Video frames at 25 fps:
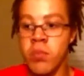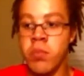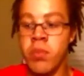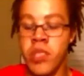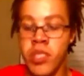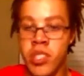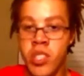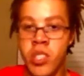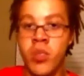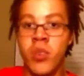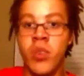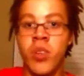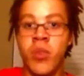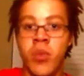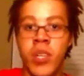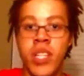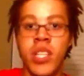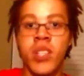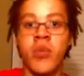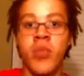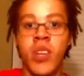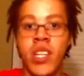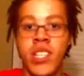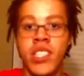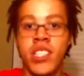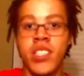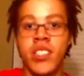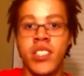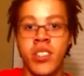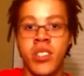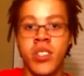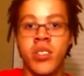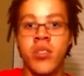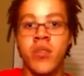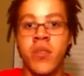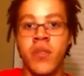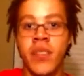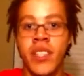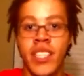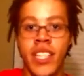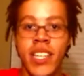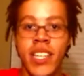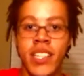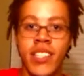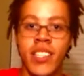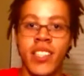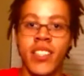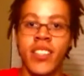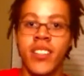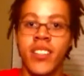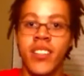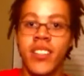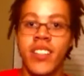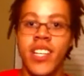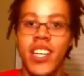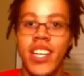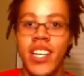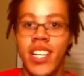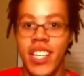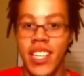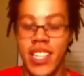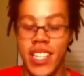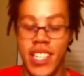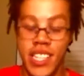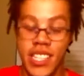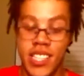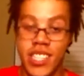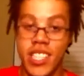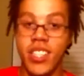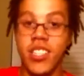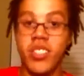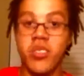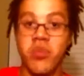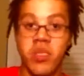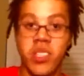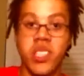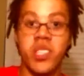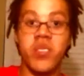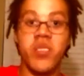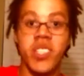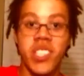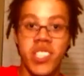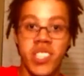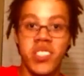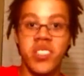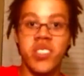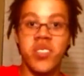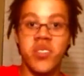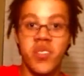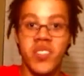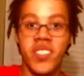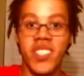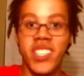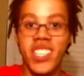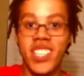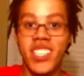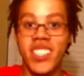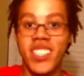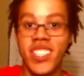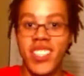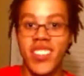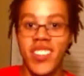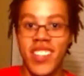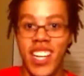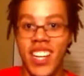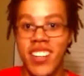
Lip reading: pursuing what he wanted to do the get-go, he chose what he wanted to do from the get-go.